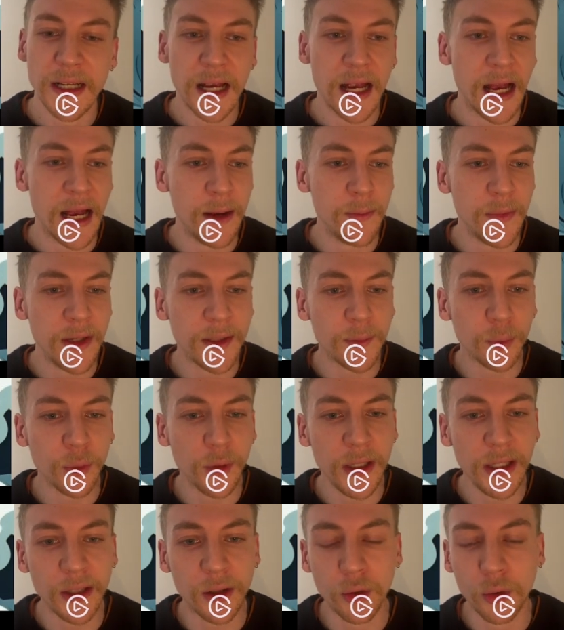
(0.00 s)
It's
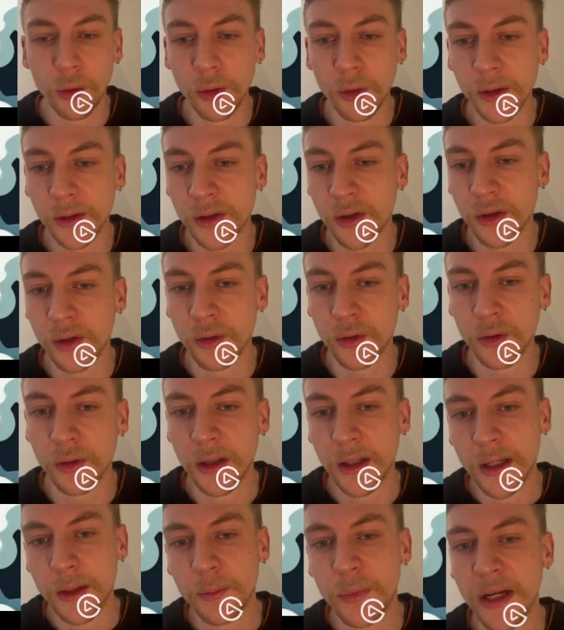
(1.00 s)
pretty cool to
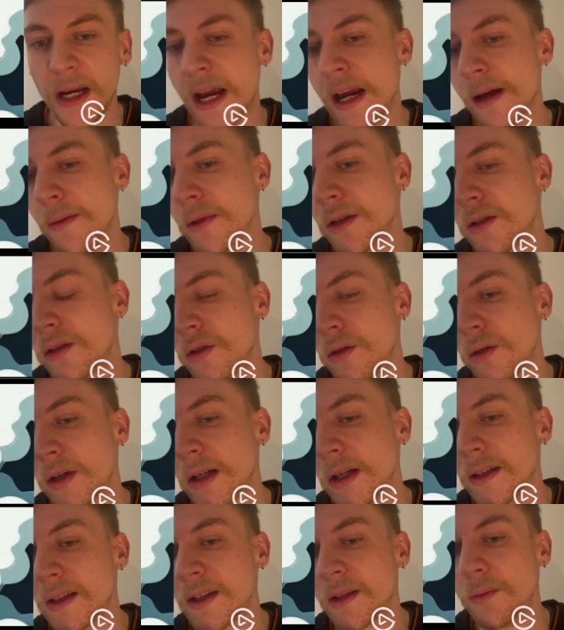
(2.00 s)
be able to
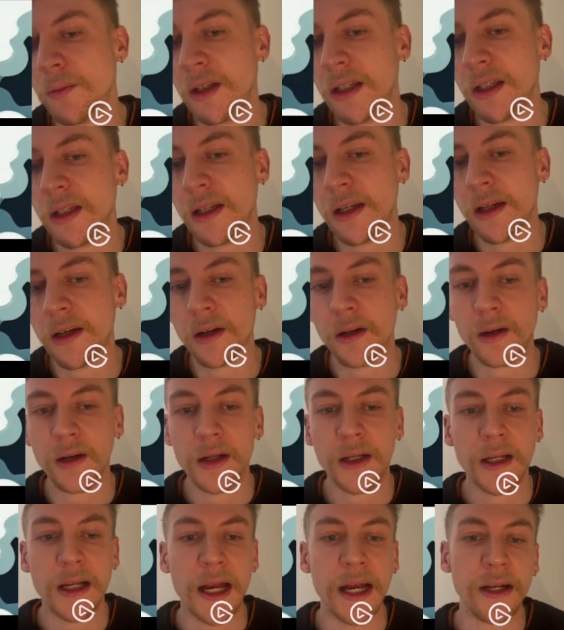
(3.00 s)
kill the Smee here
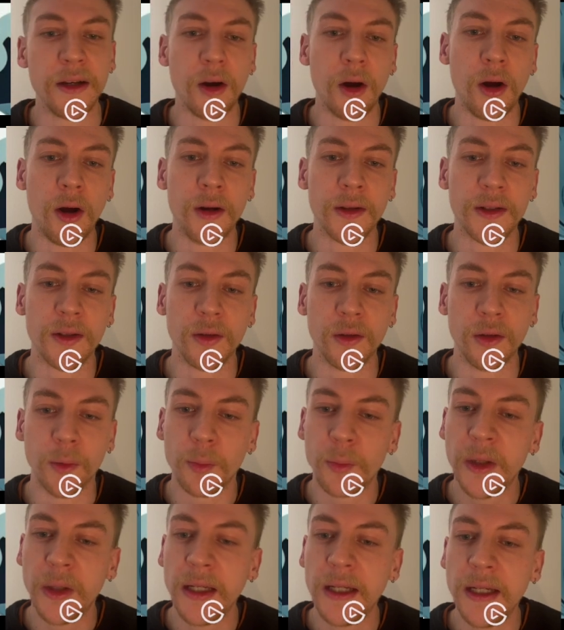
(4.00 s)
and also the
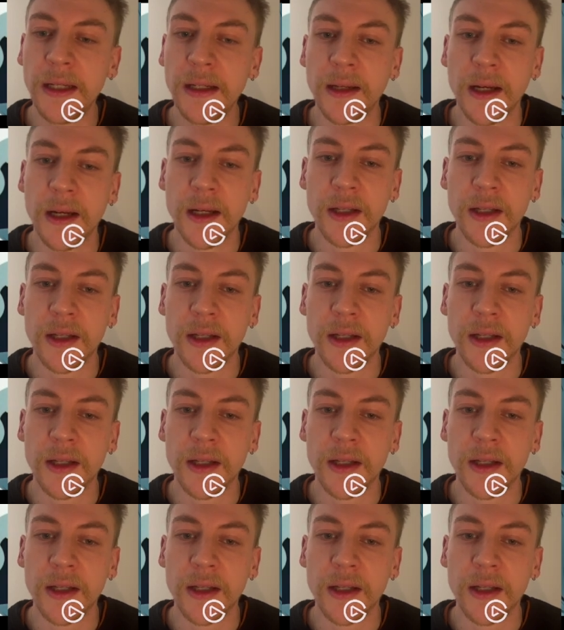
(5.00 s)
Pete.